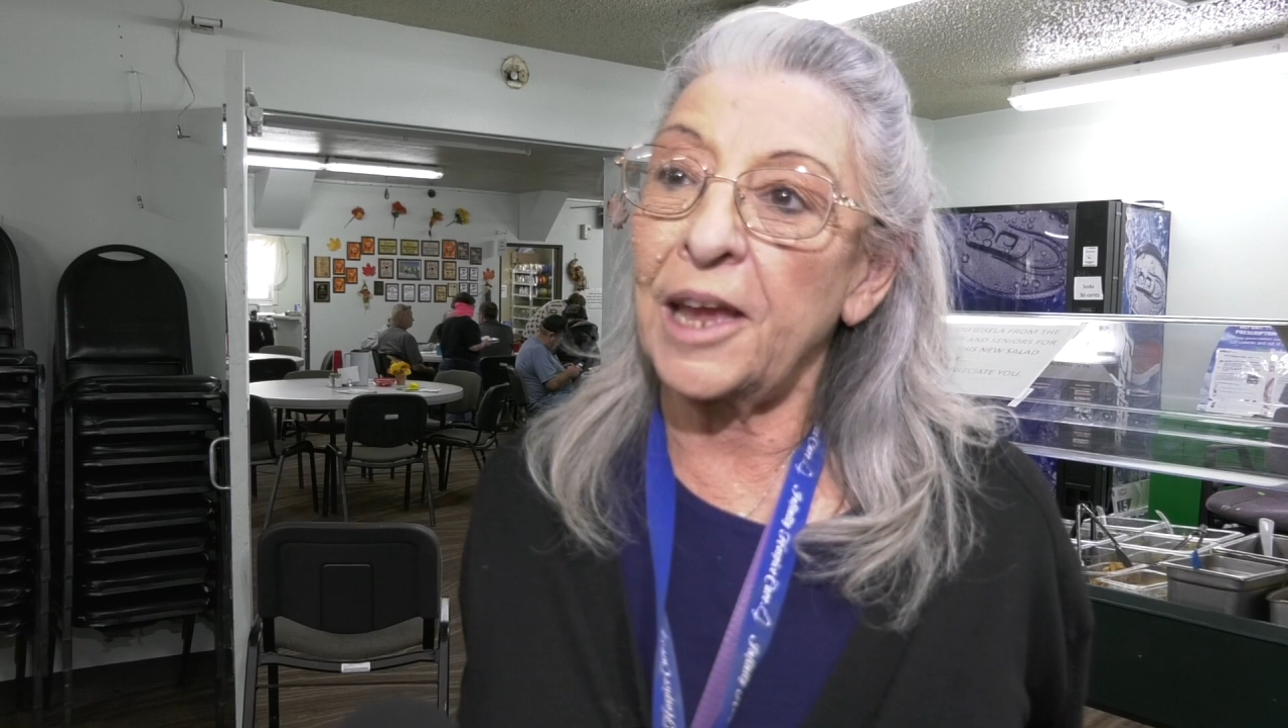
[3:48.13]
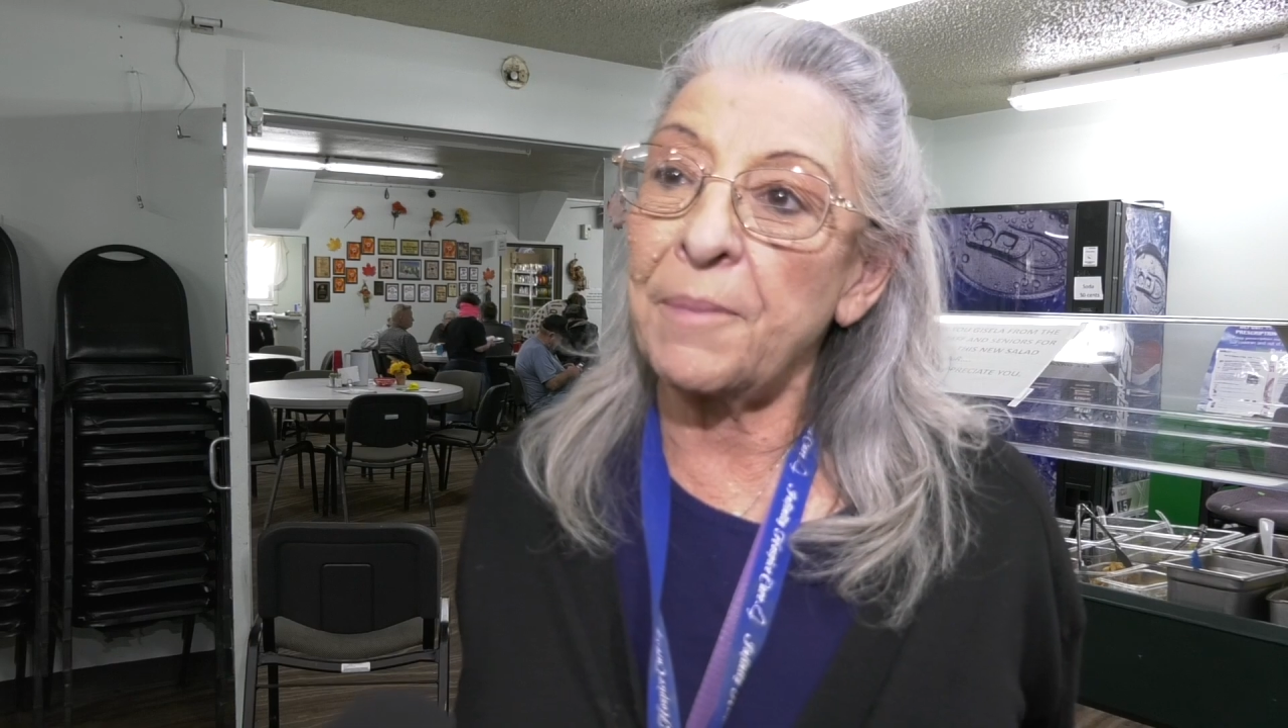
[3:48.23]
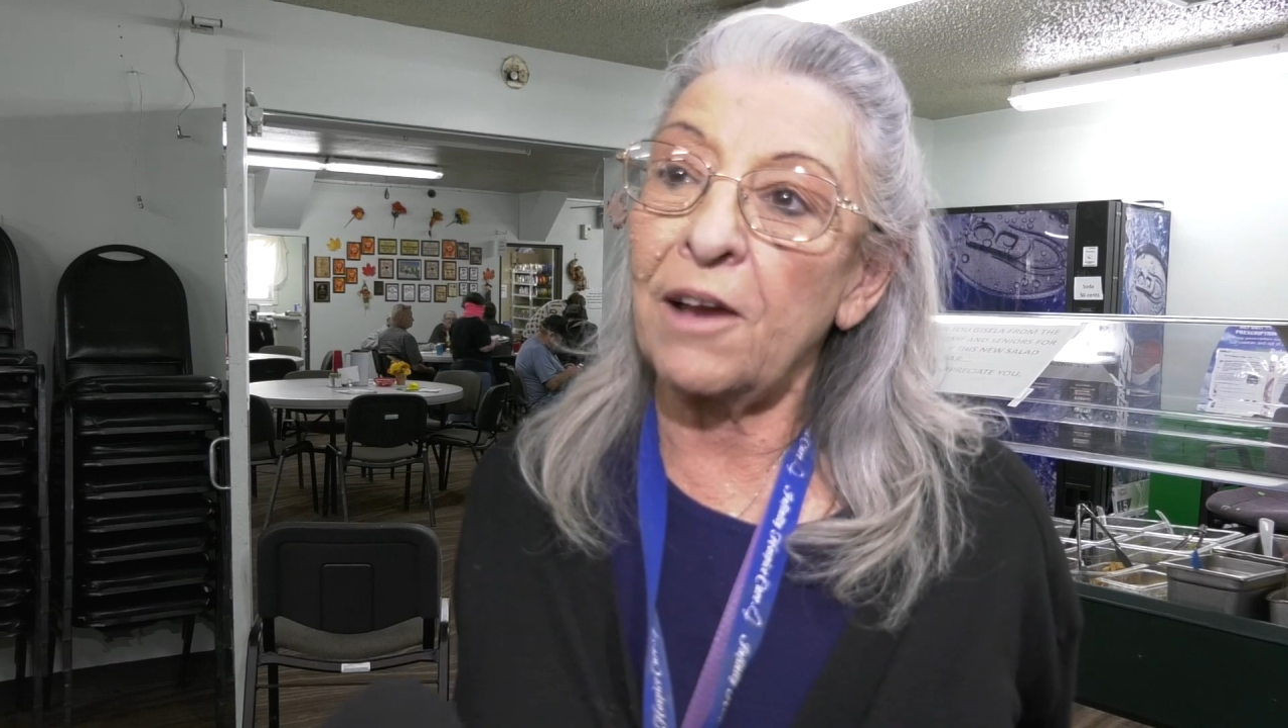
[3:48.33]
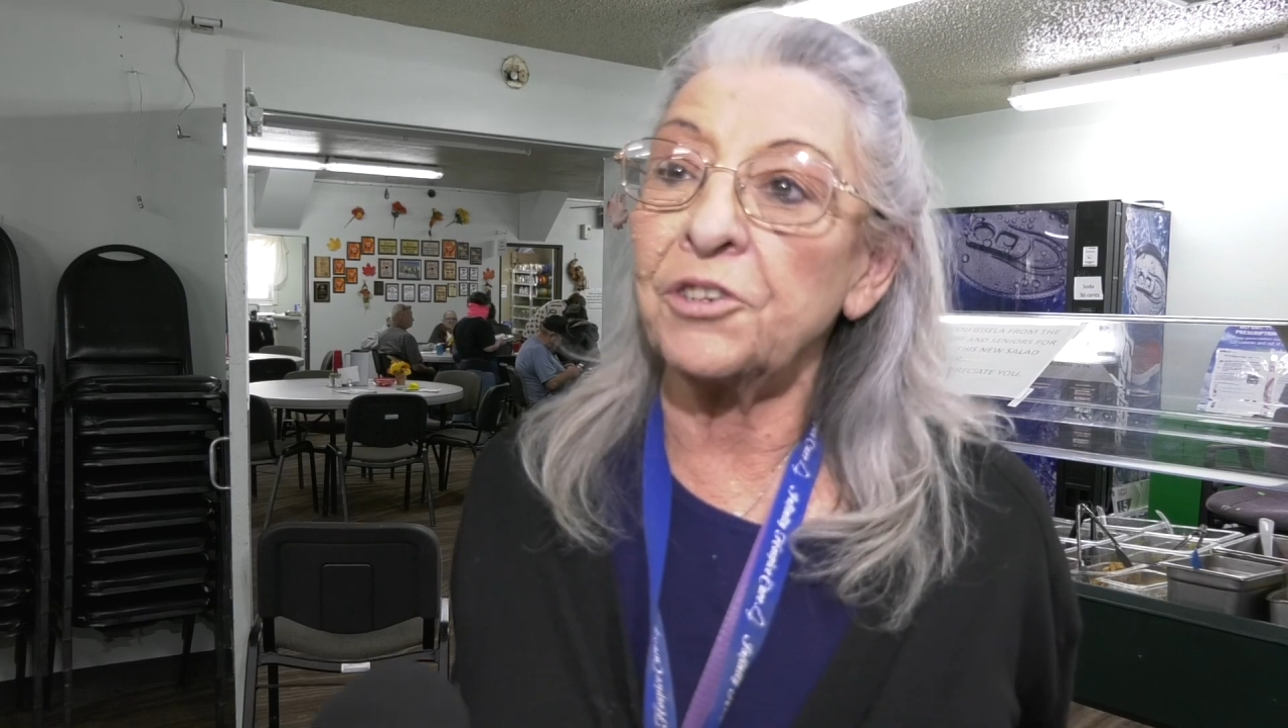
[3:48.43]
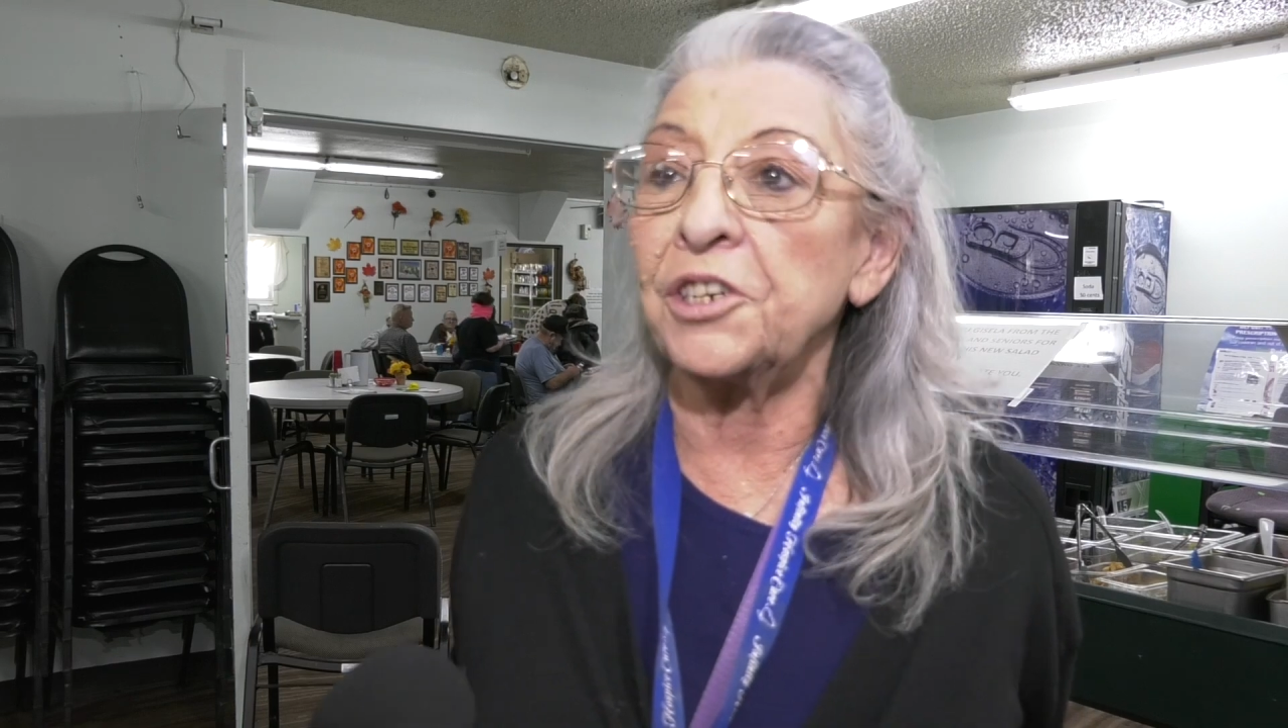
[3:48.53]

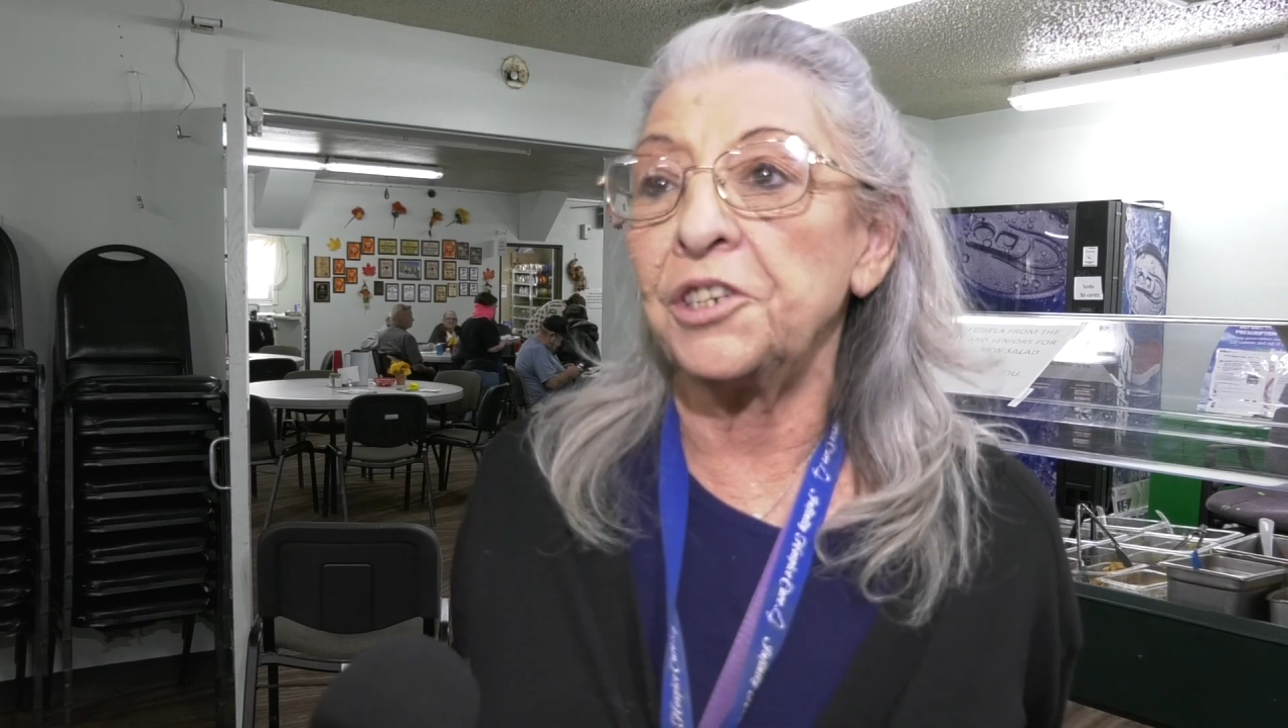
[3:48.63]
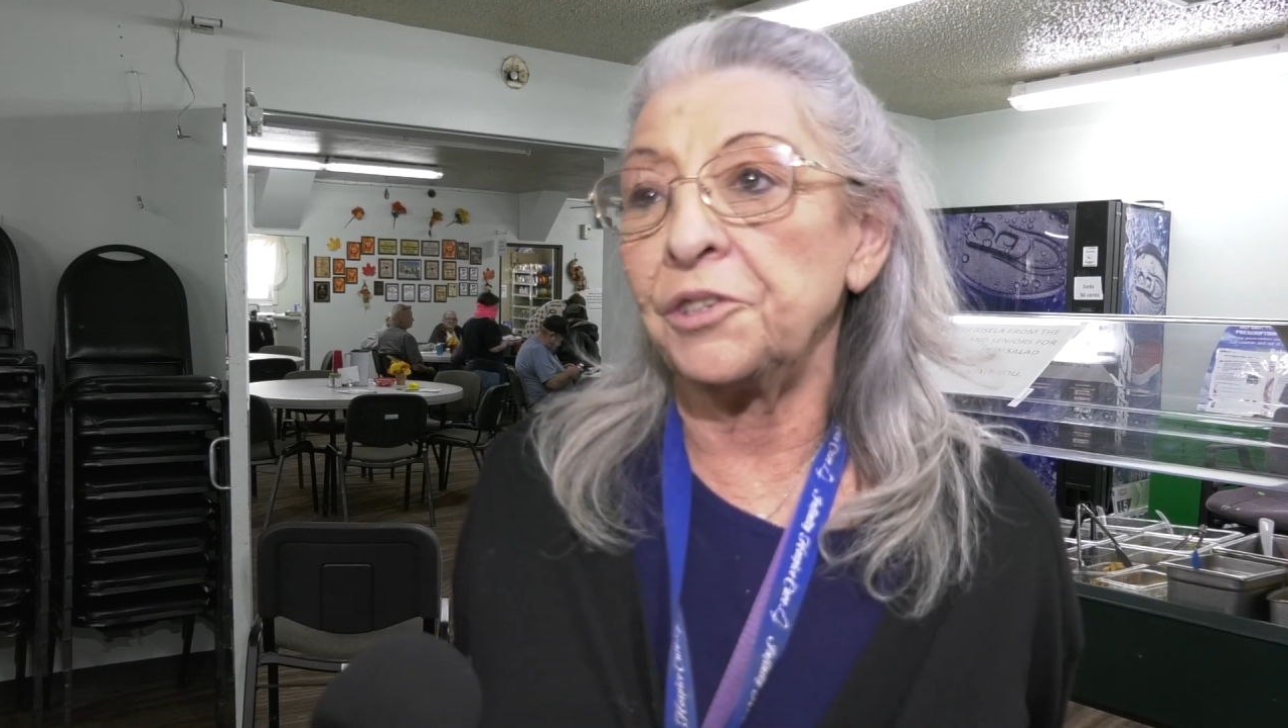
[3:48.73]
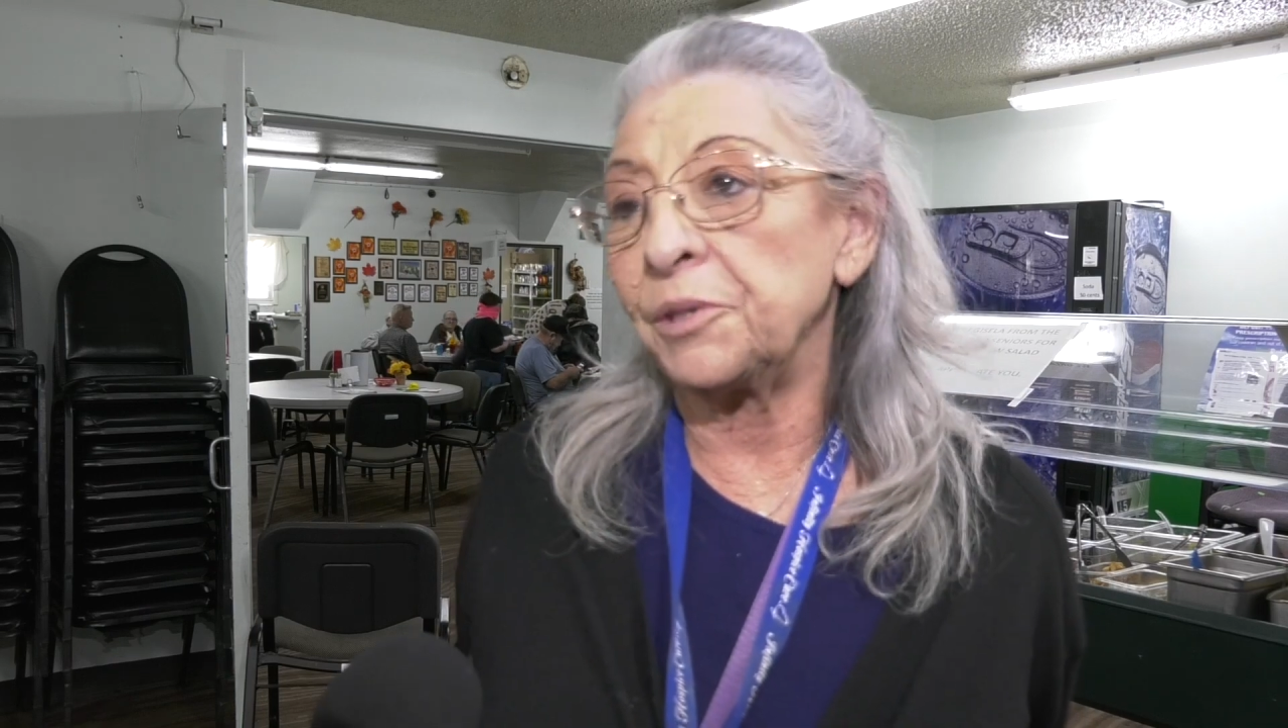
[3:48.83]
came out to do a